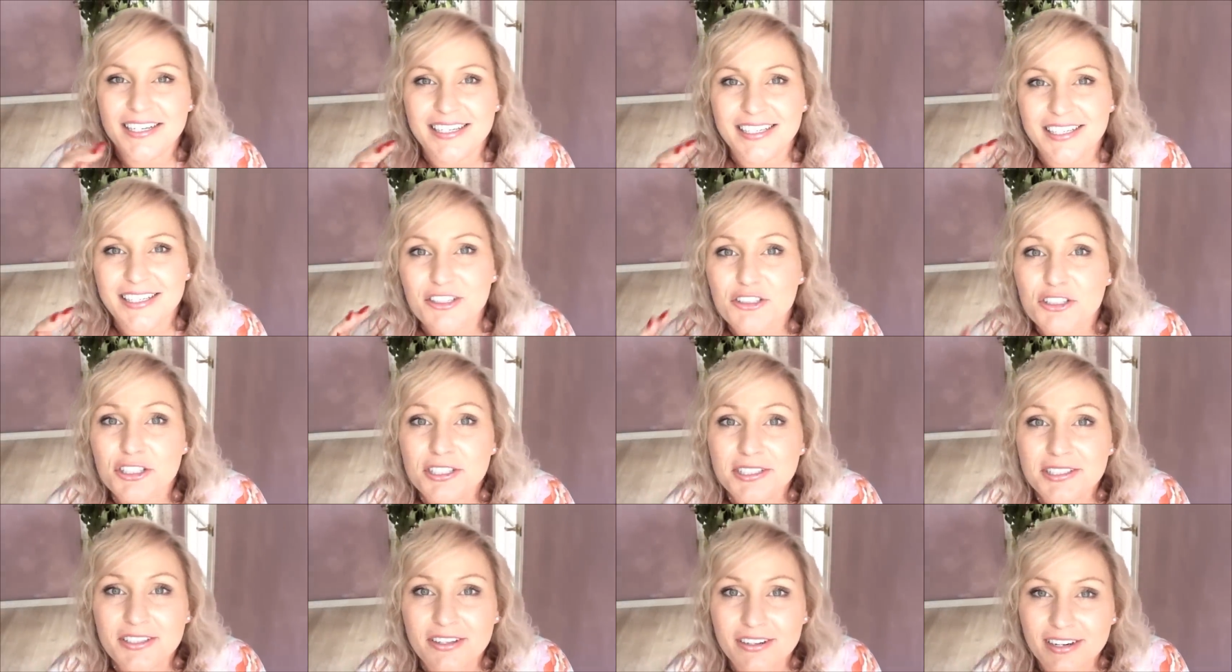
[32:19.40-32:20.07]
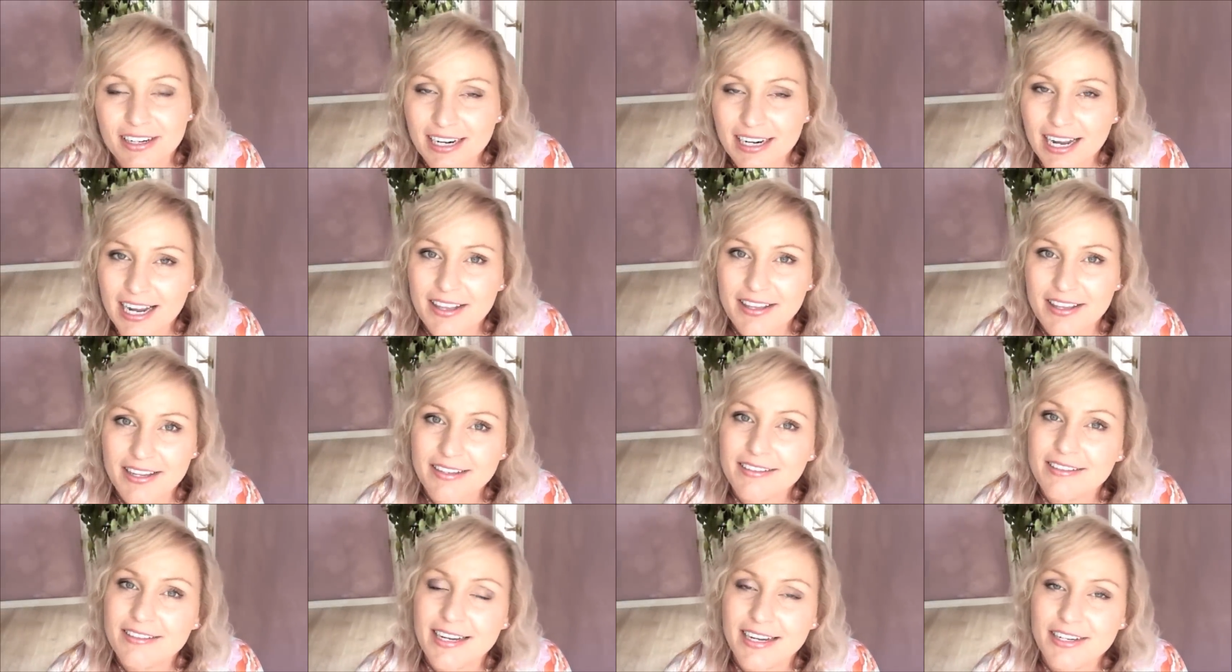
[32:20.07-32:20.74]
You just got to lay
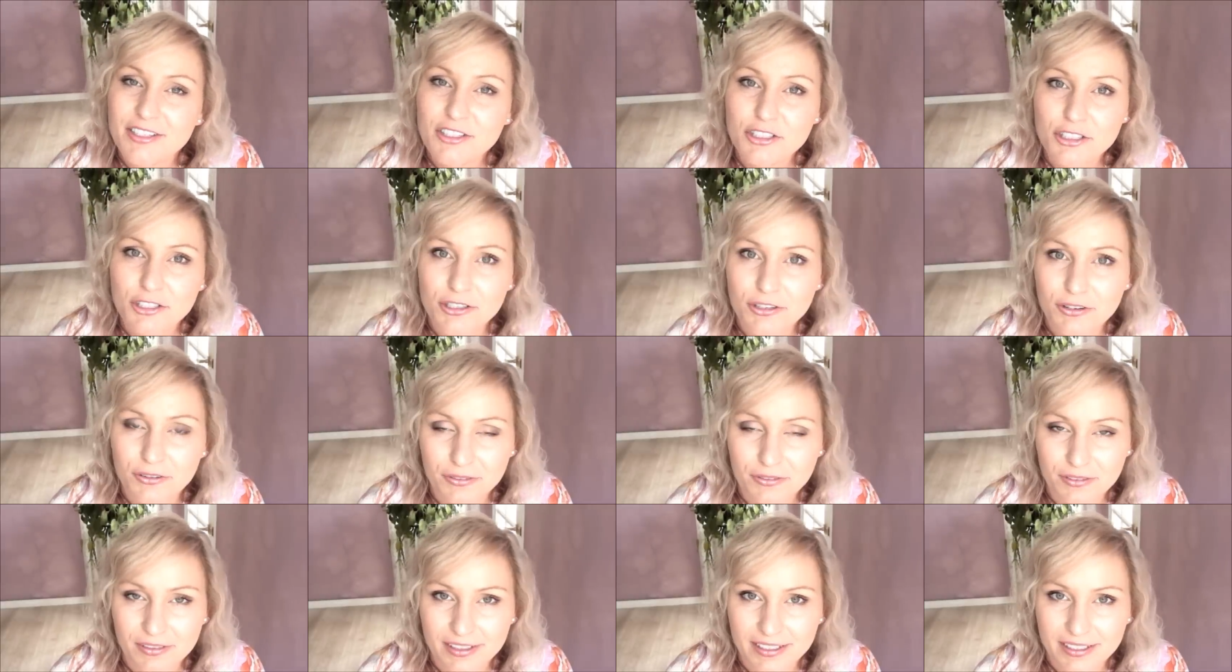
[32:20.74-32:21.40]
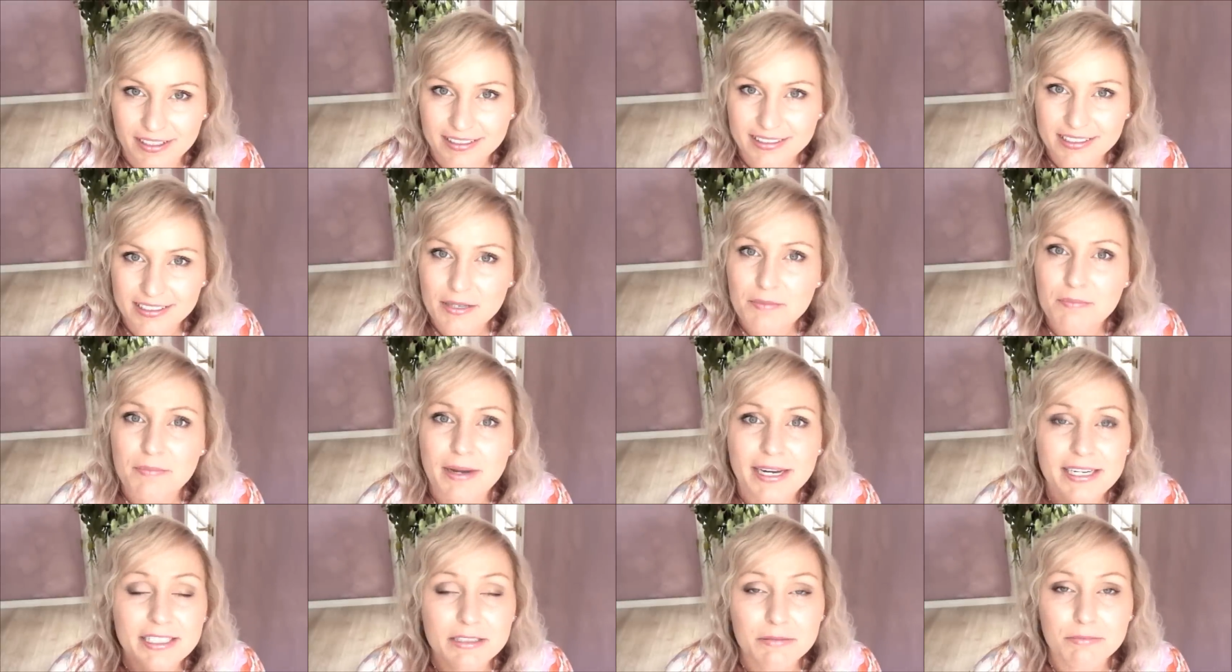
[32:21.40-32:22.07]
the intention on things. It
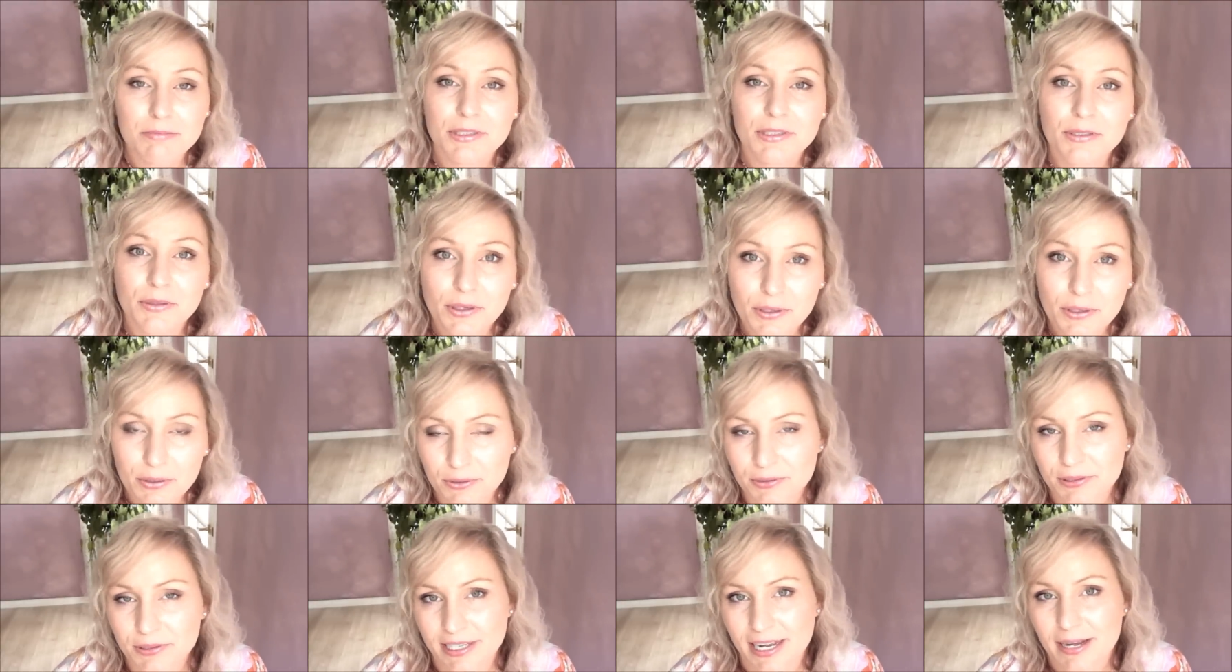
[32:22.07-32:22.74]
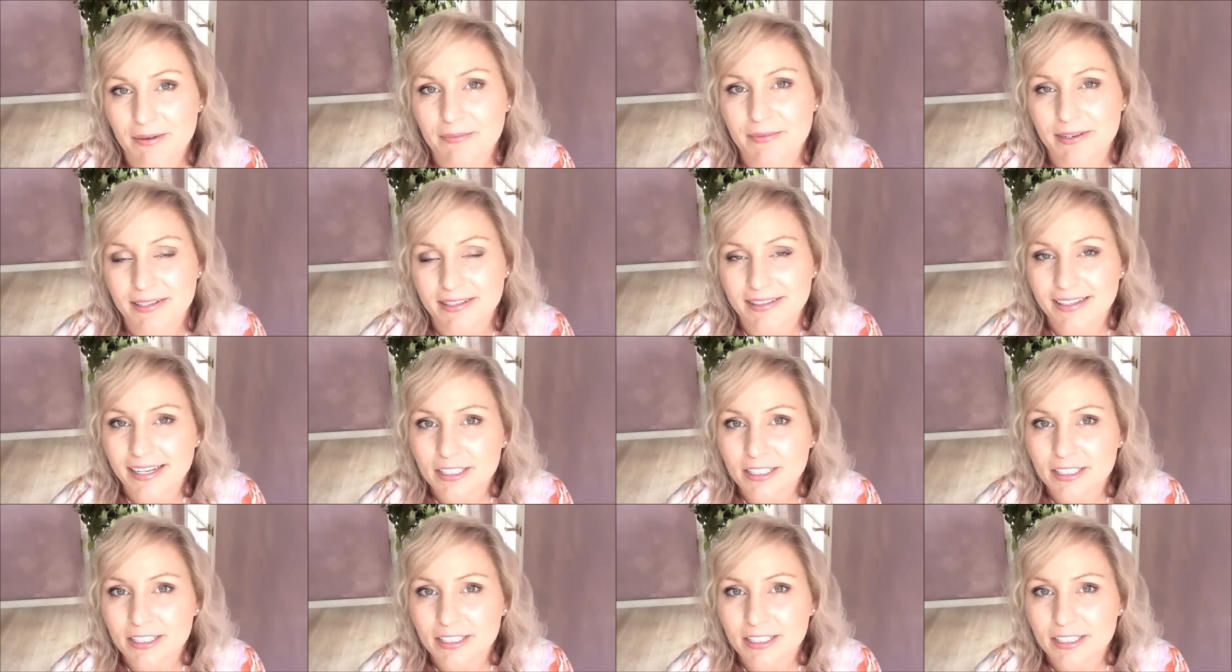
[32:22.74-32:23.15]
makes miracles happen.